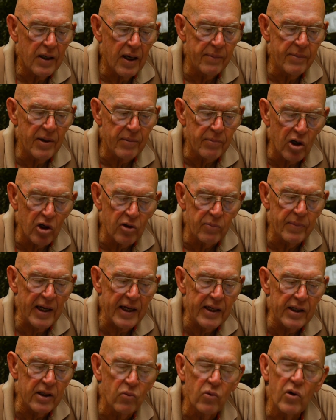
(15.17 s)
hummingbird
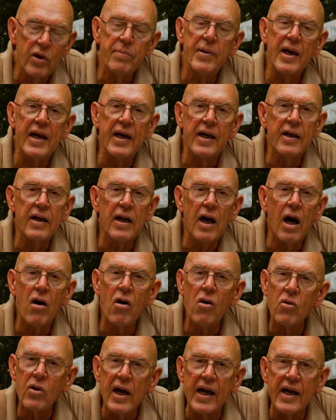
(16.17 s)
bander. We band
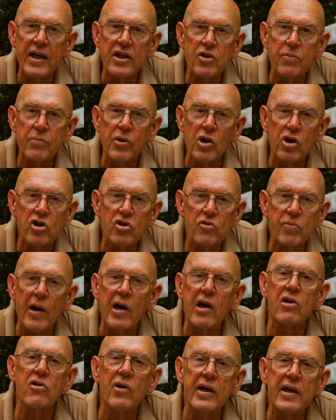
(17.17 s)
all kinds of birds,
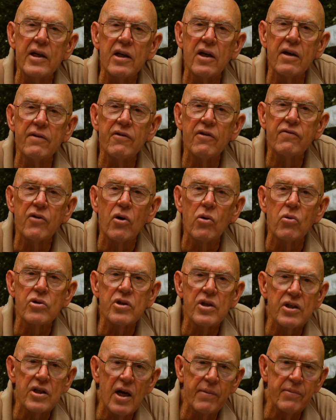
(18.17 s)
but our great love, of
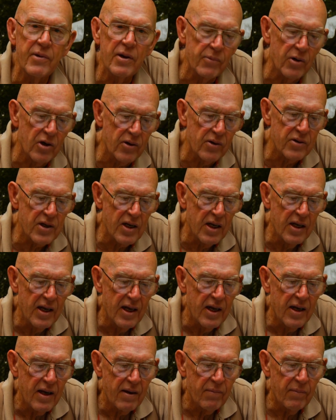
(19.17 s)
course, is hummingbirds.
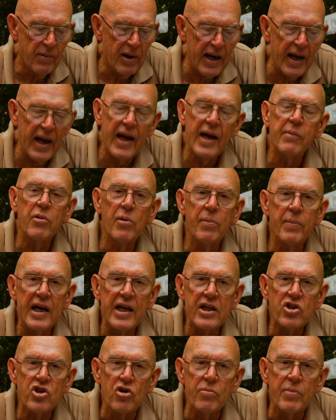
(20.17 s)
But I am a
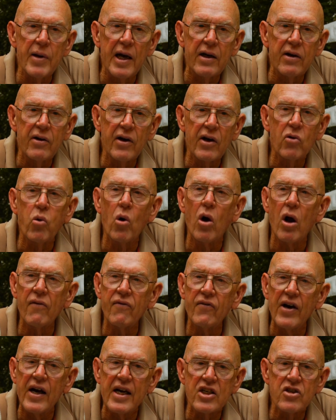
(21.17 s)
master bander. It
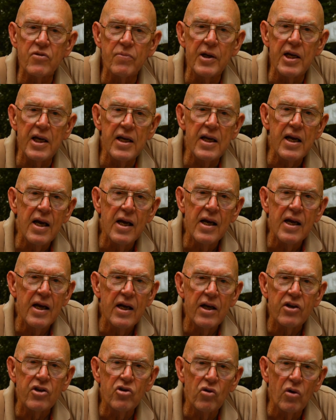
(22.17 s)
qualifies me
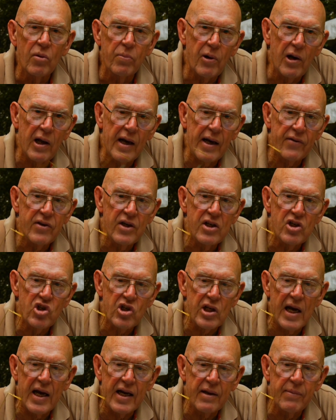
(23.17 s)
to apply these
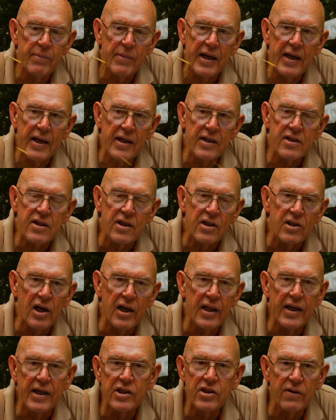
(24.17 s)
tiny bands to the
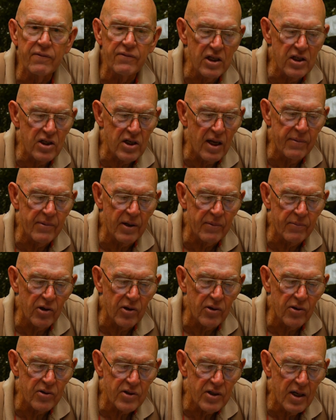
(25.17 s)
legs of these
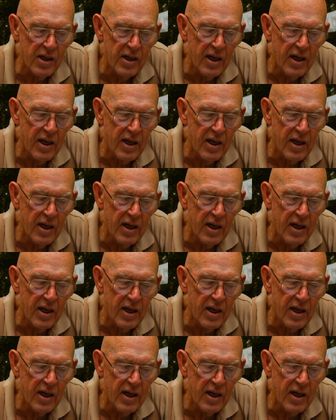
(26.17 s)
hummingbirds.